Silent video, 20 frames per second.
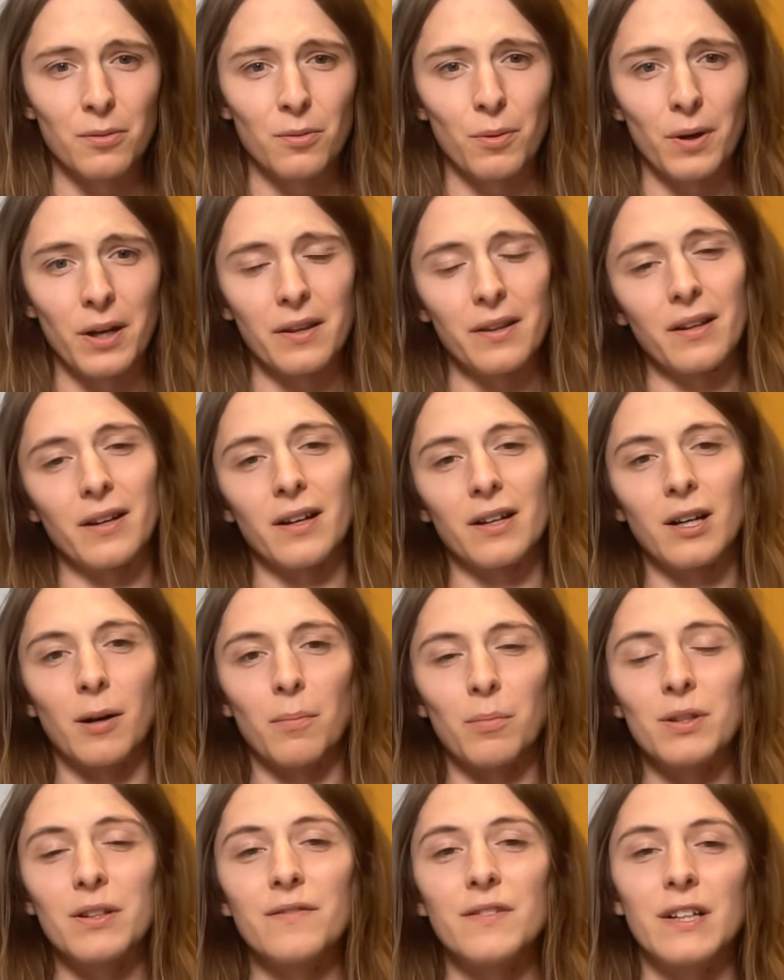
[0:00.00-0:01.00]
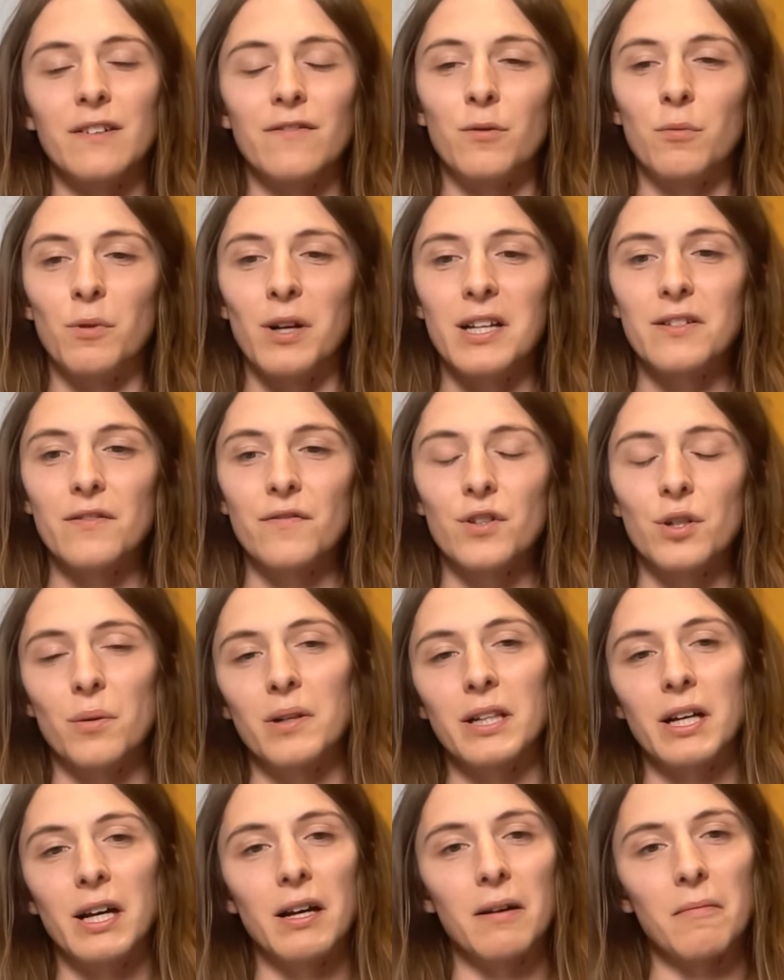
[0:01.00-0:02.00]
with a couple of different ways of doing
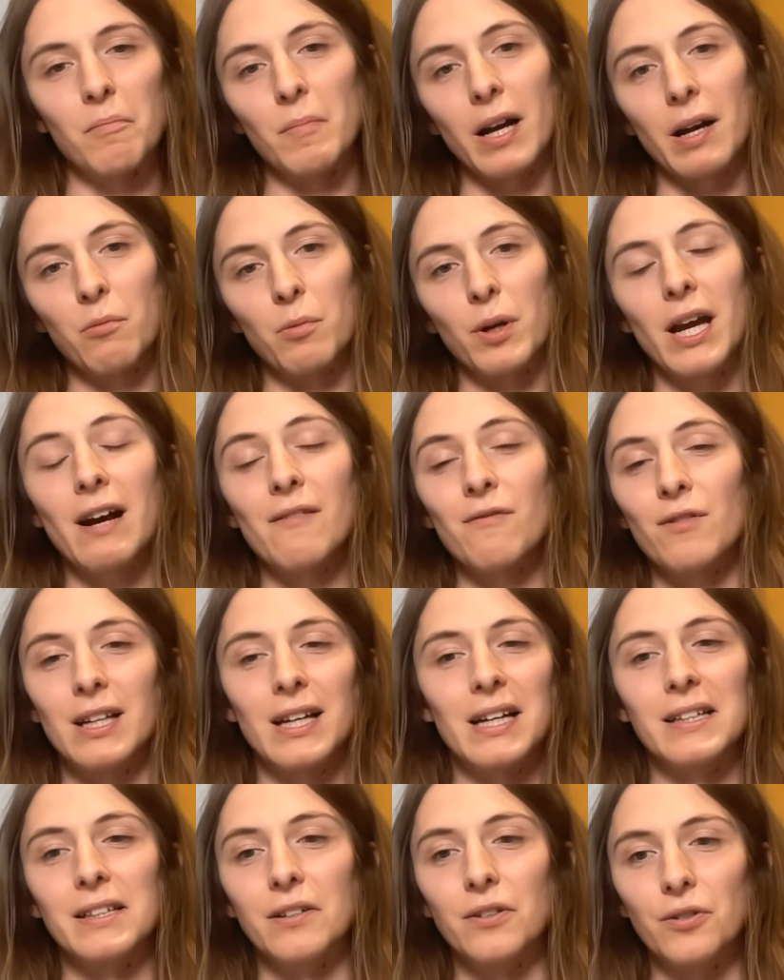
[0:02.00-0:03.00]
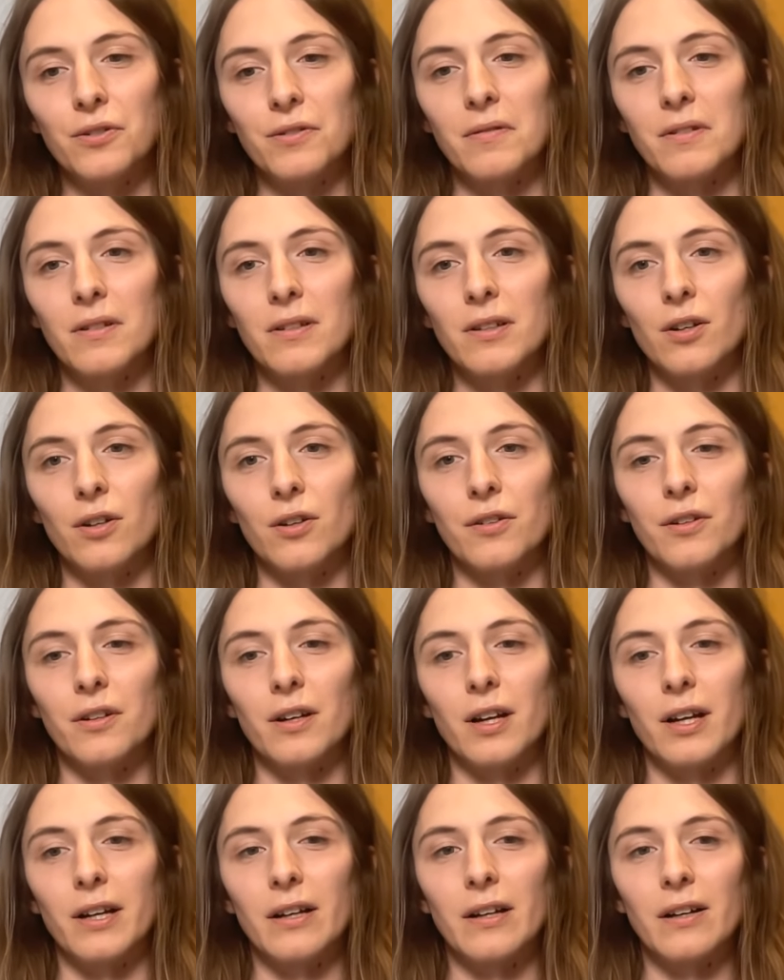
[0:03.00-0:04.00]
that and we haven't landed on on
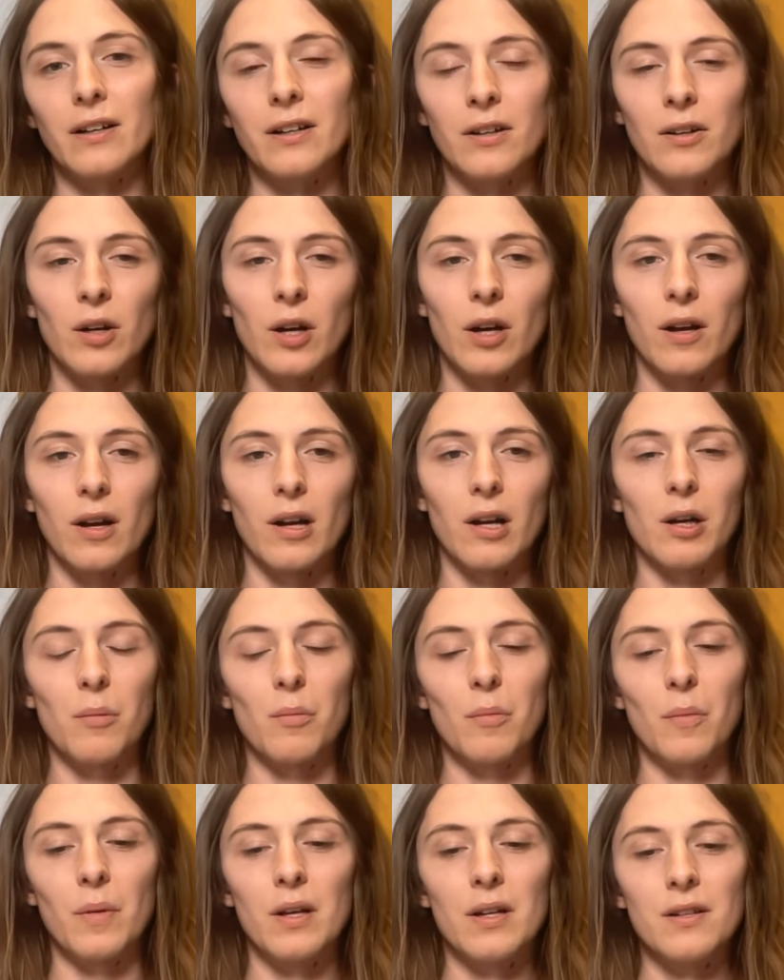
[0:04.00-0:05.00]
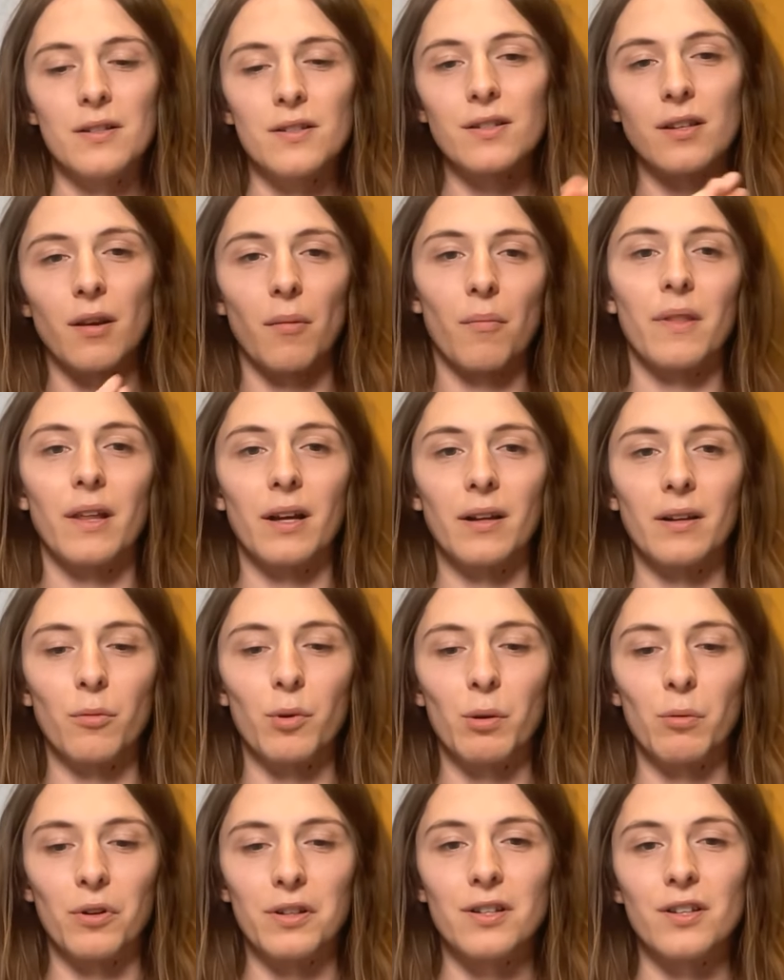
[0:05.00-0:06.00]
like um, something that we
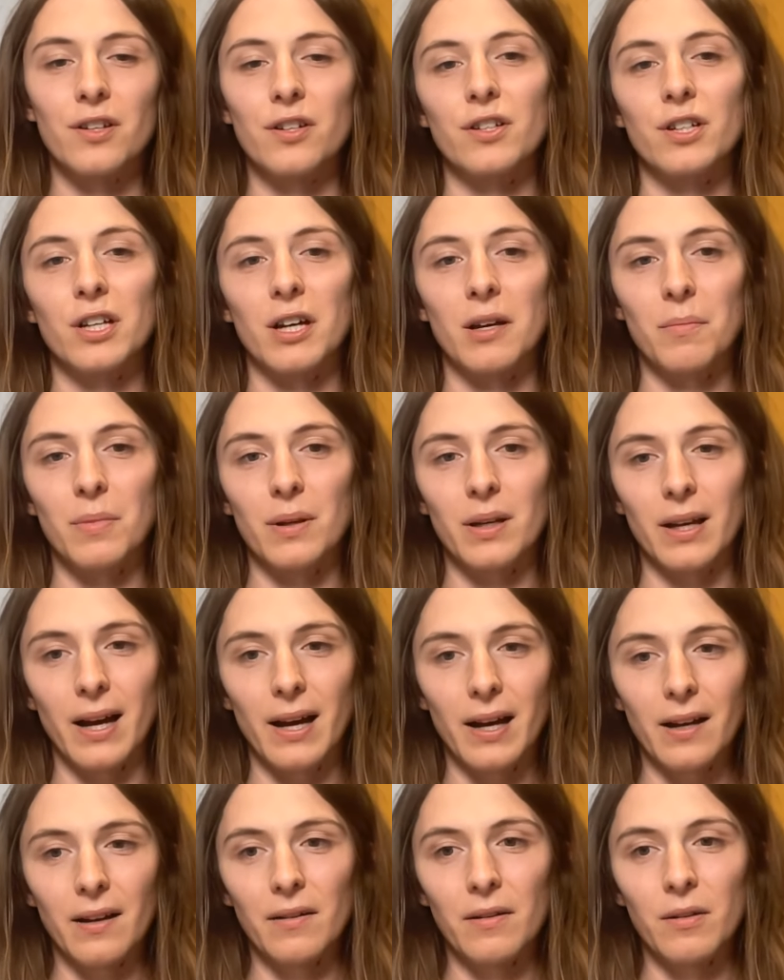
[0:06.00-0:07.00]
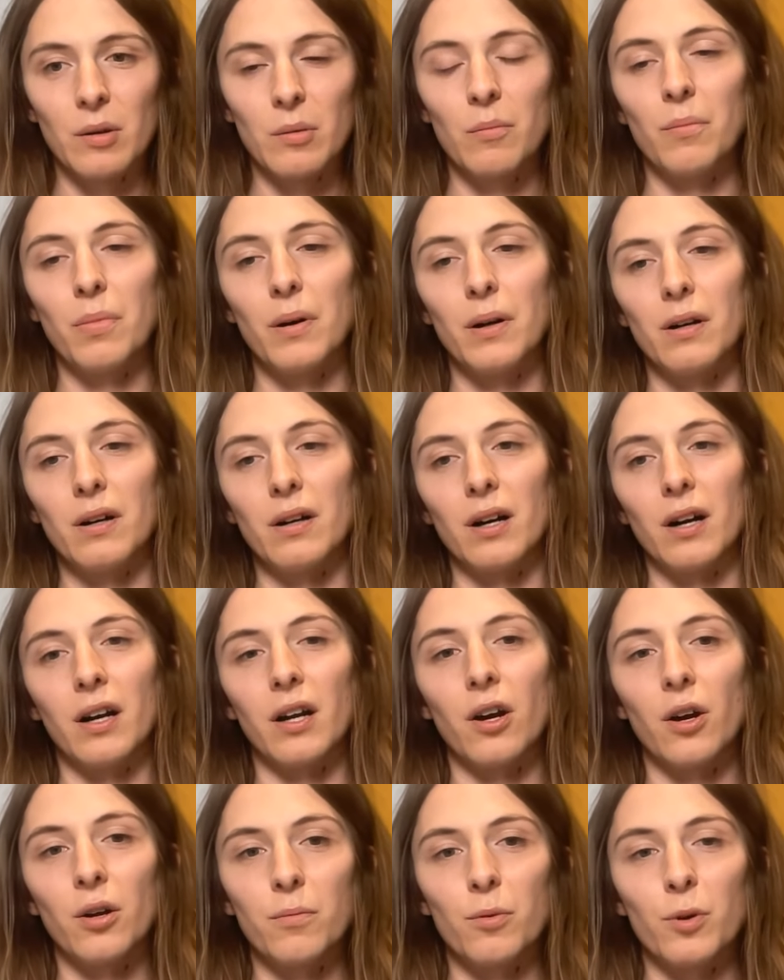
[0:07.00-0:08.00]
wanted to ship yet but i
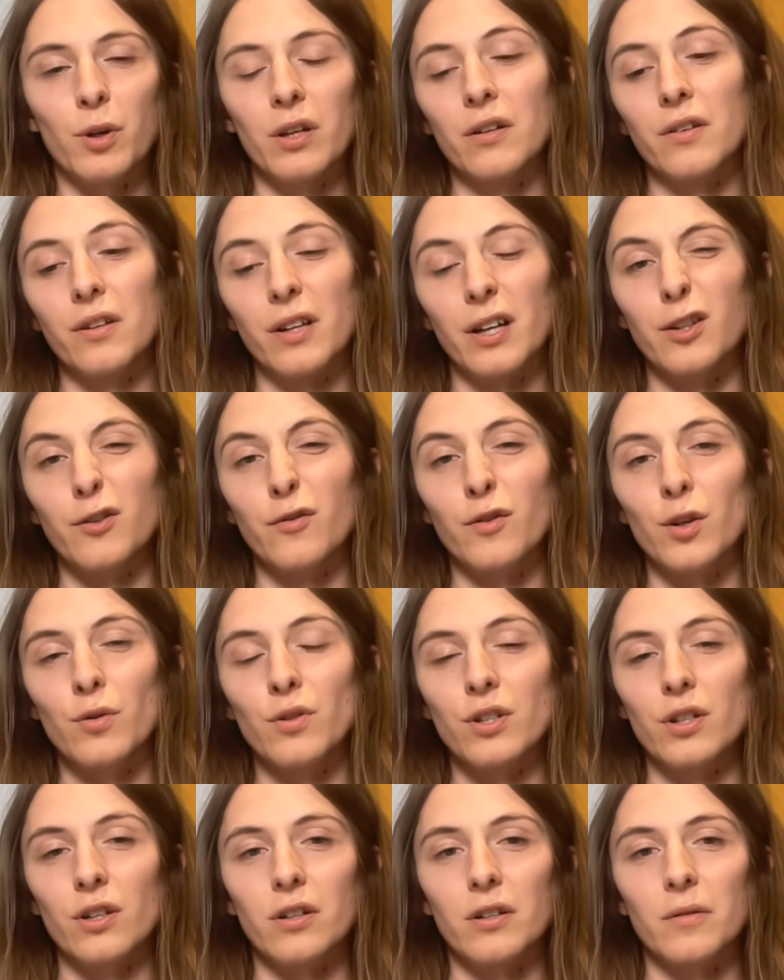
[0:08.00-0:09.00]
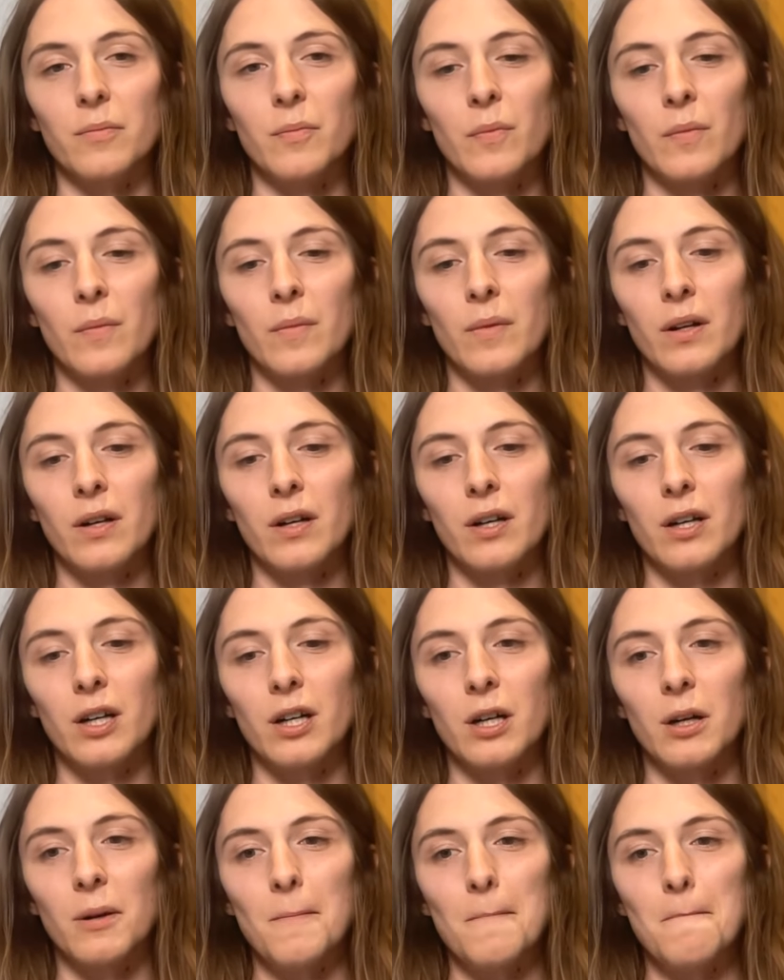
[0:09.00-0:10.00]
hope we can do that in the future
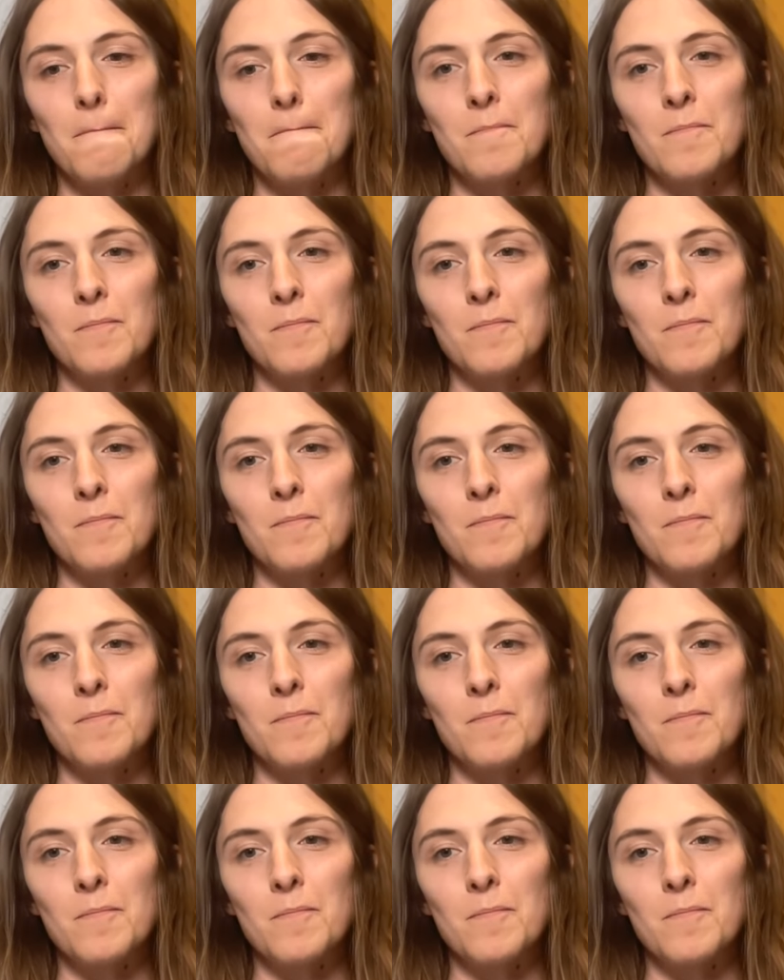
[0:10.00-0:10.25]
um,